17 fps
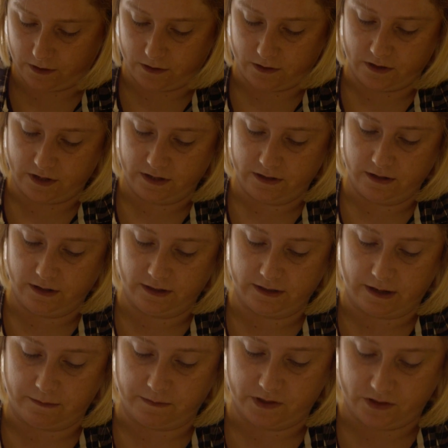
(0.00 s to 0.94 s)
And this little
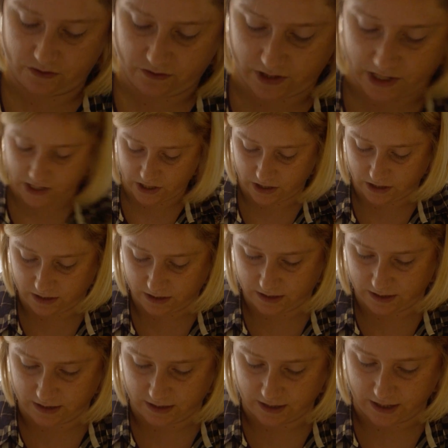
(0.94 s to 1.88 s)
demonstration
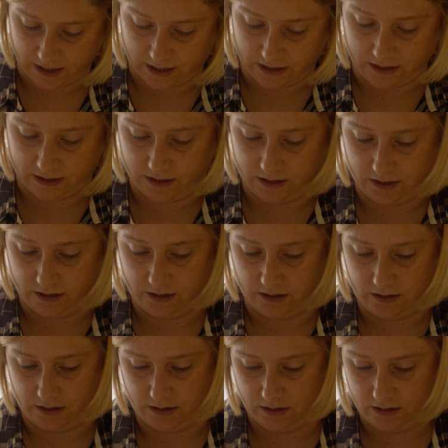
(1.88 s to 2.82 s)
is designed
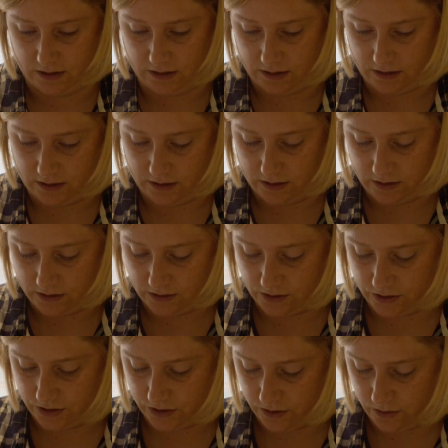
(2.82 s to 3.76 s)
to
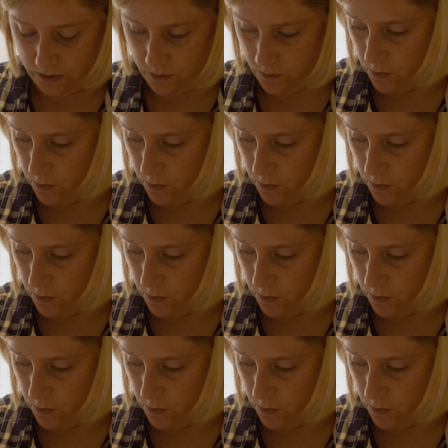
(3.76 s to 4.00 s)
show